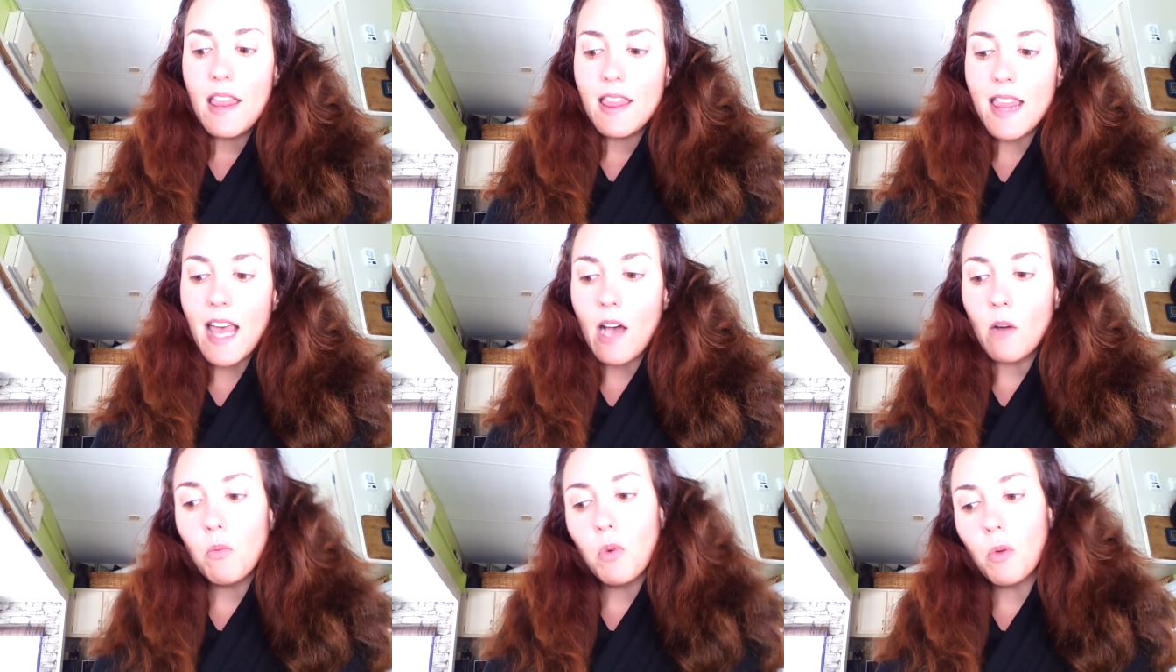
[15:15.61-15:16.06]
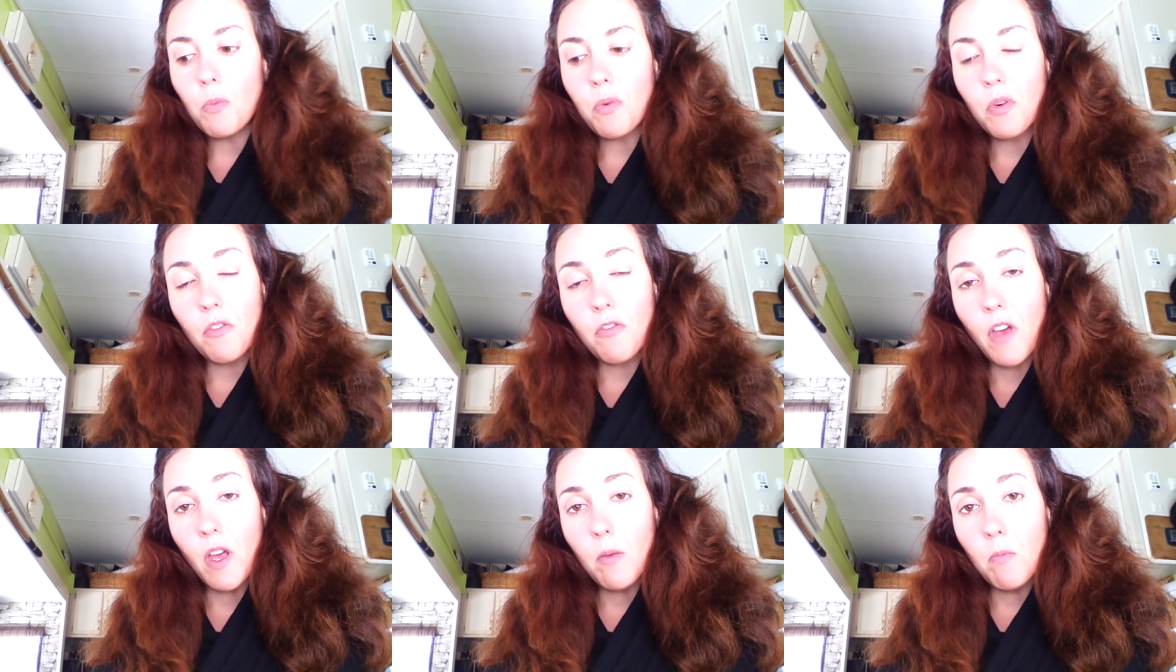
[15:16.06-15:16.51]
That will
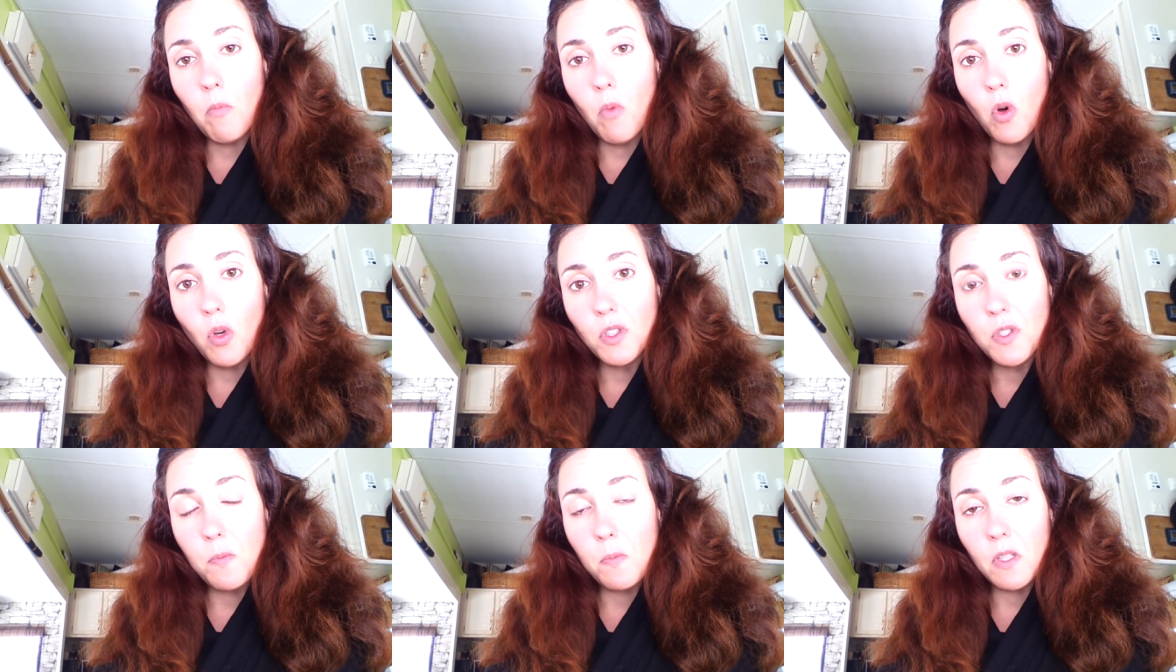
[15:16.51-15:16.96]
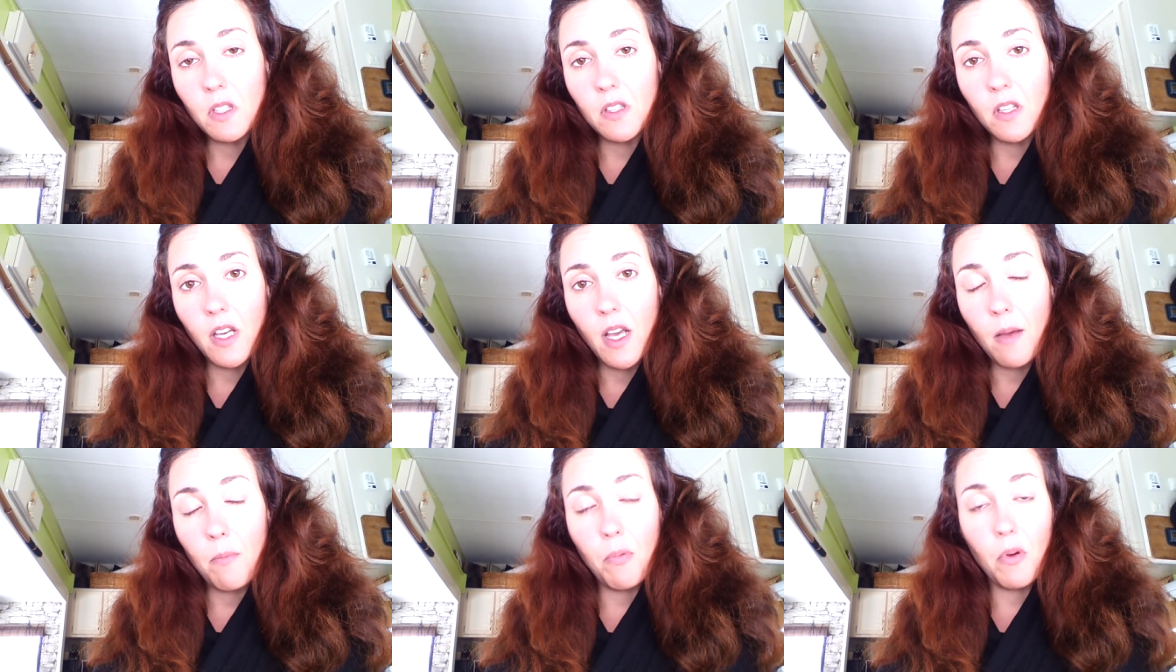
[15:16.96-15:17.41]
prevent mold
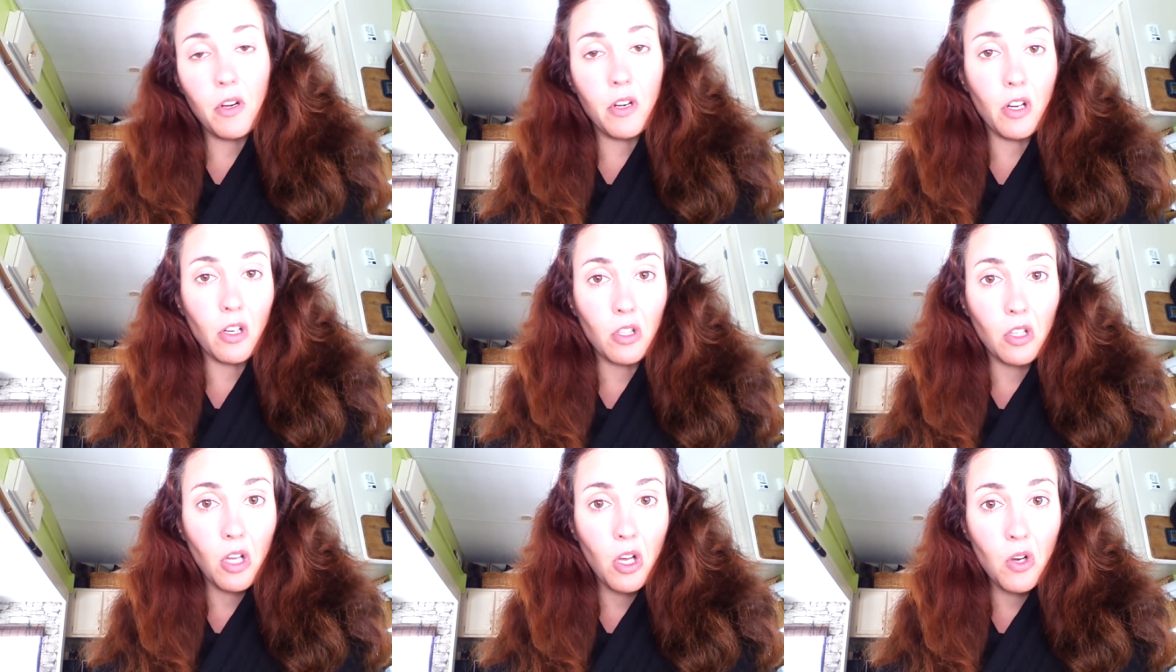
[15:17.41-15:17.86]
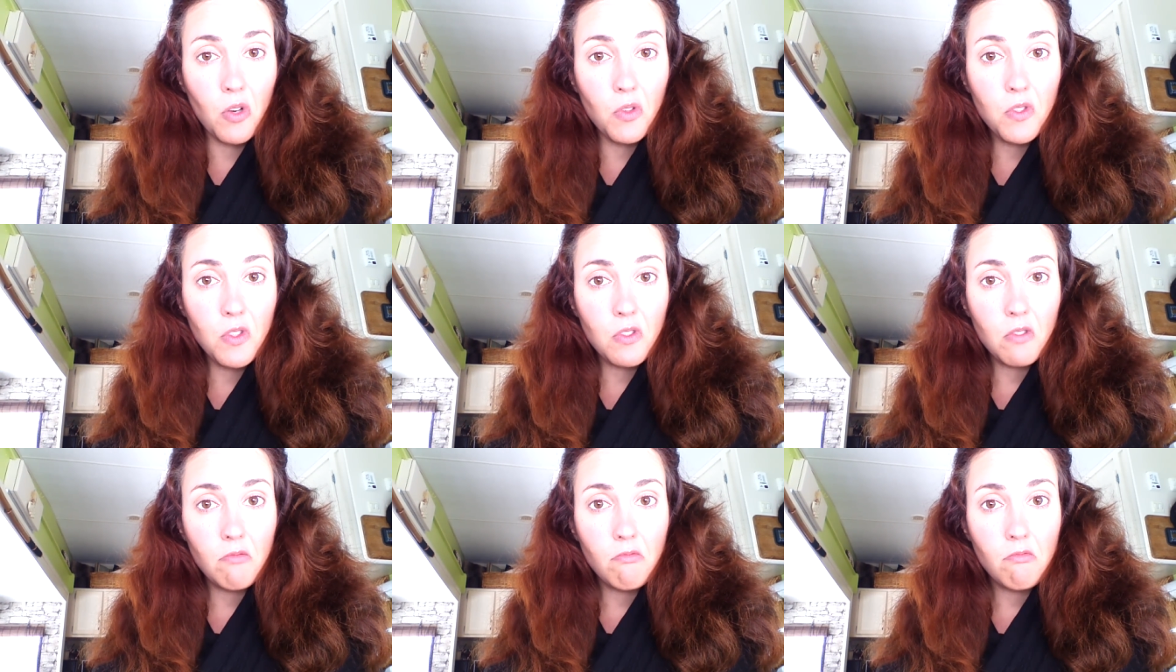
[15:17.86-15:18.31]
building up on your
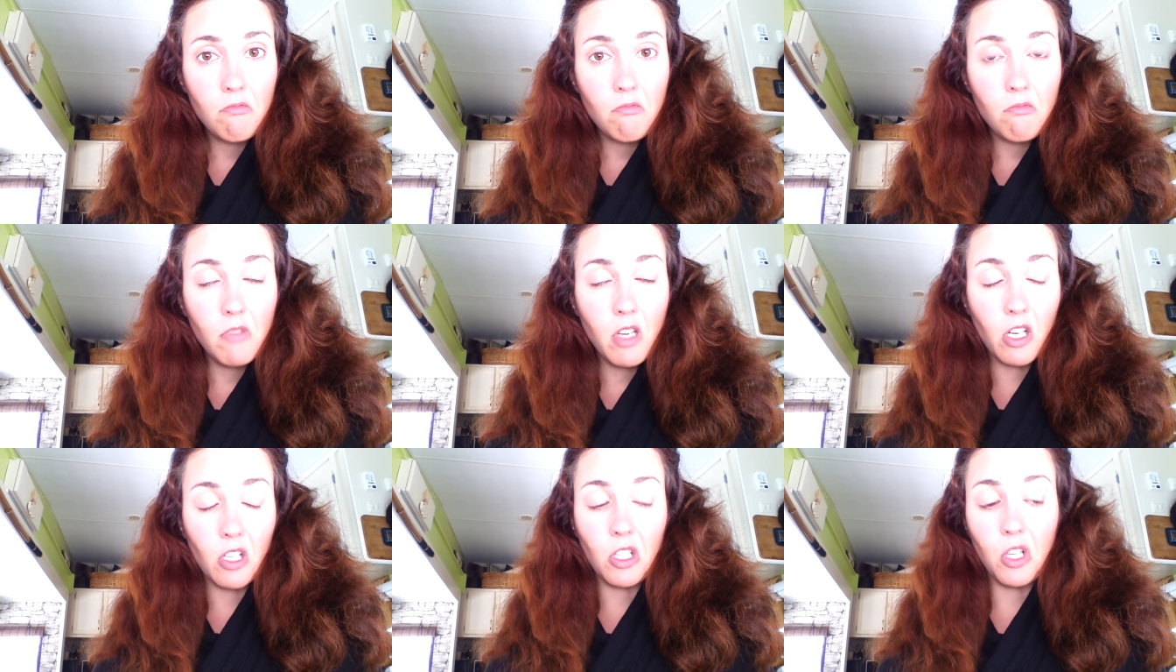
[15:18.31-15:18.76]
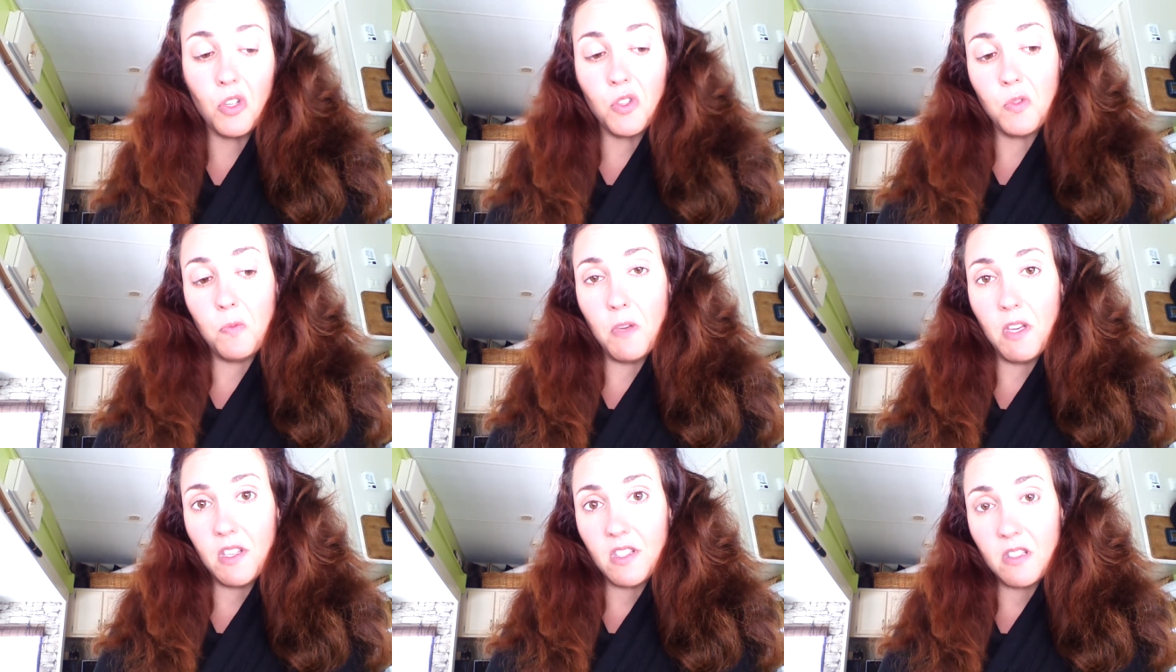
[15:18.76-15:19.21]
clothes, your
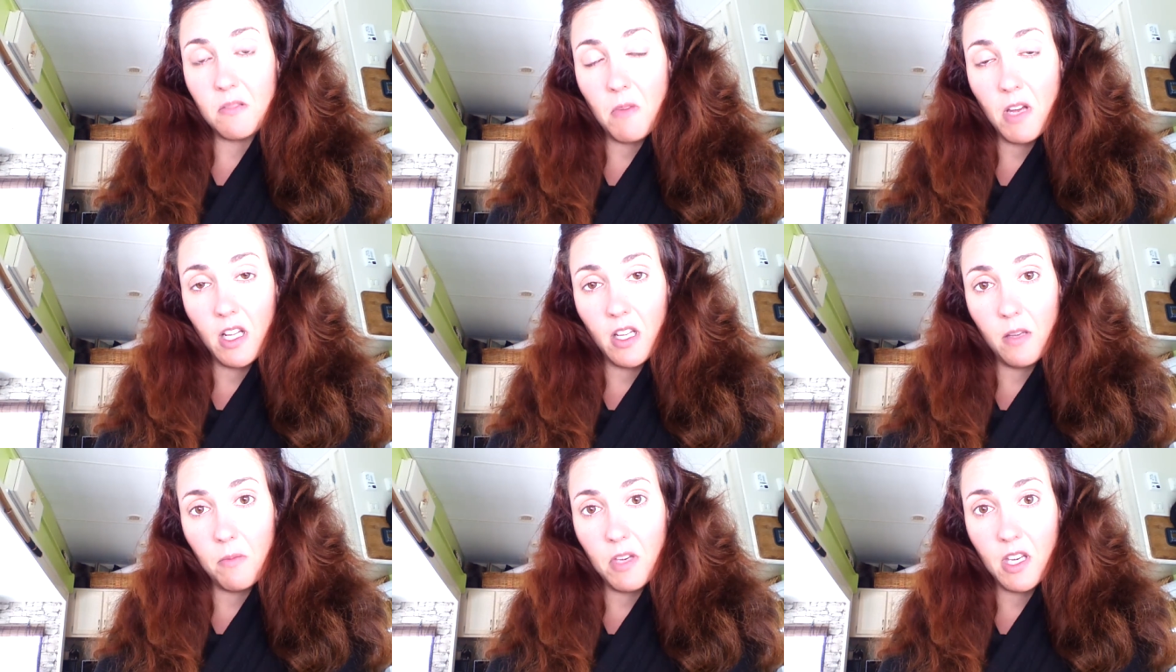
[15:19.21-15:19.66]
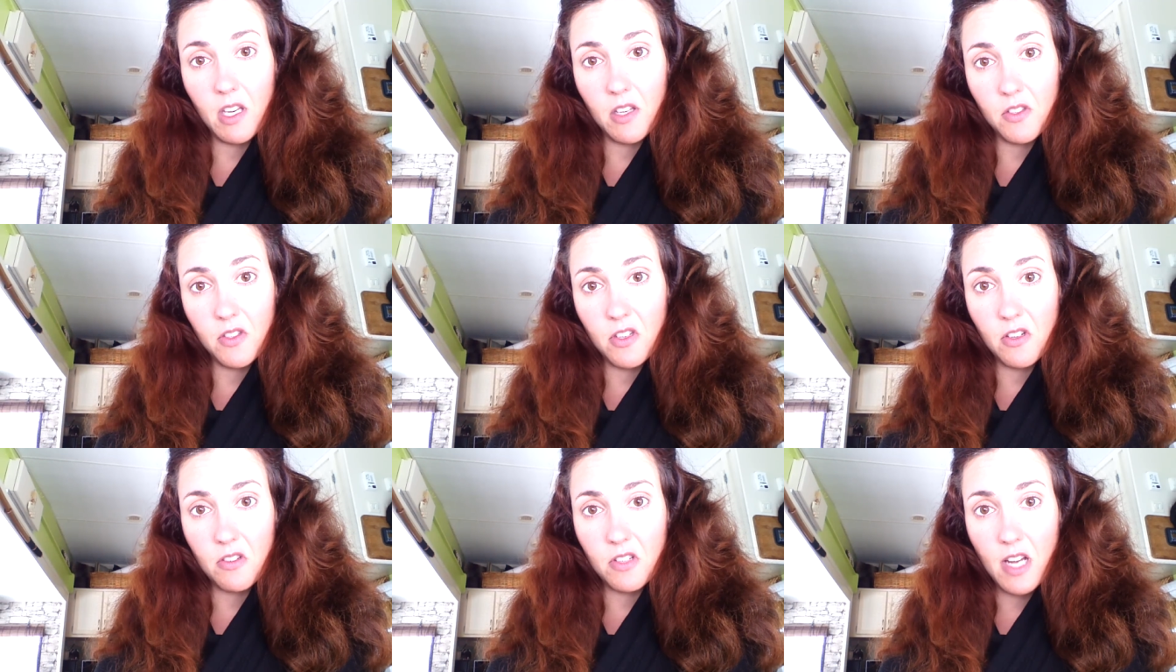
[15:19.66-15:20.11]
clothes being smelly
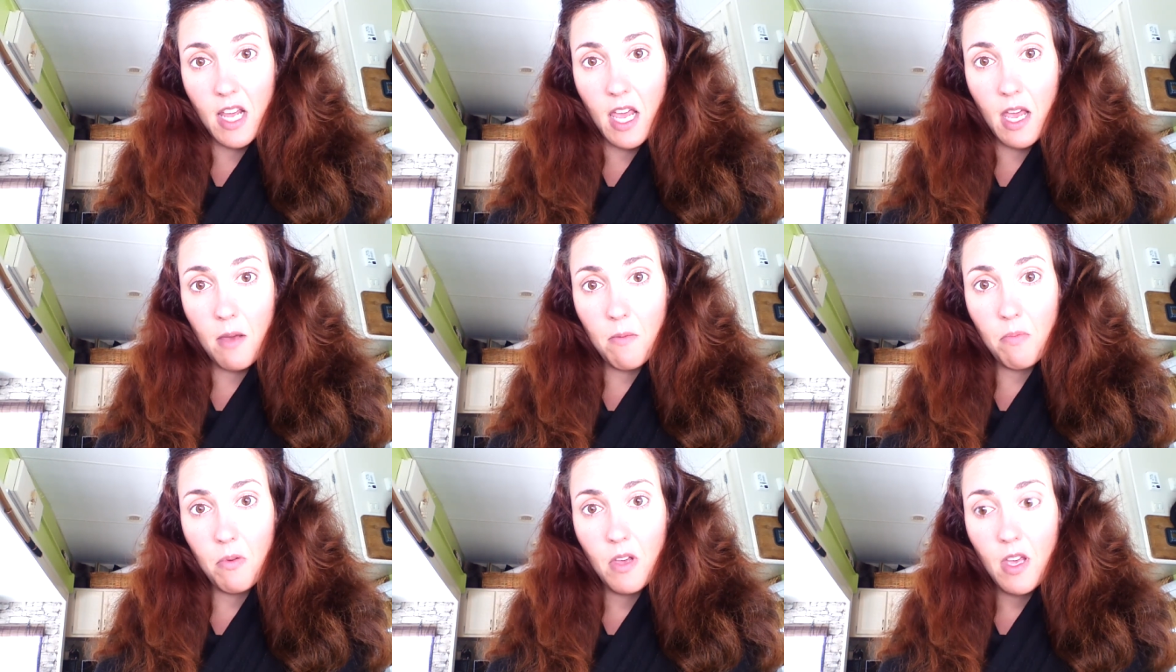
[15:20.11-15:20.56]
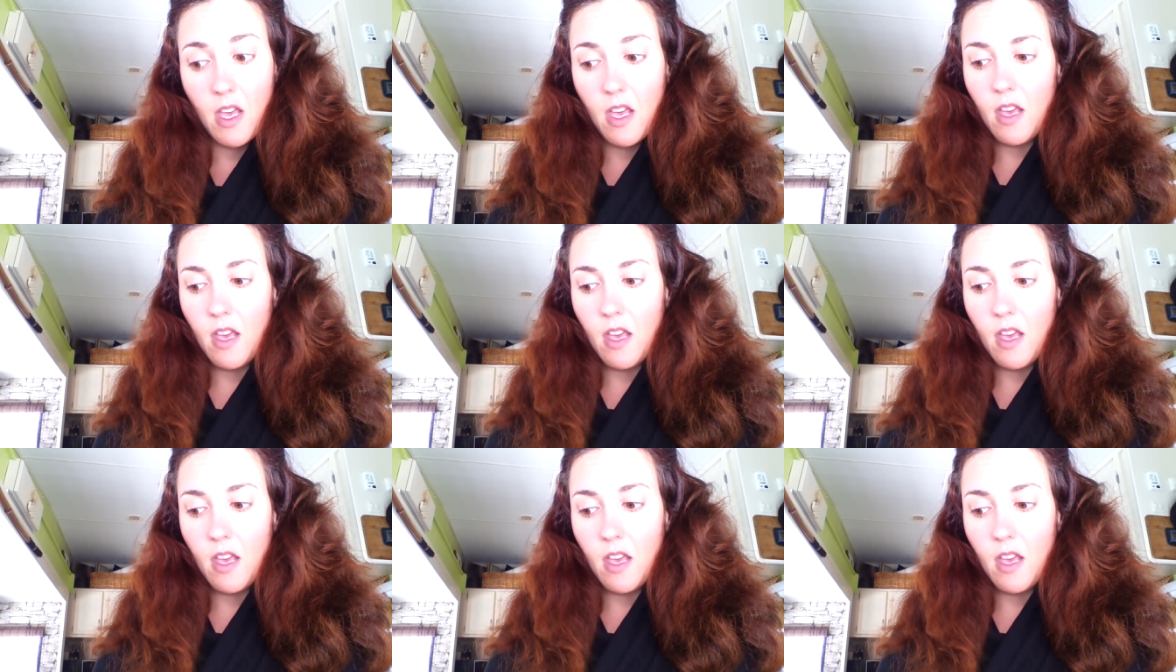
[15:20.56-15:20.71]
because they're damp.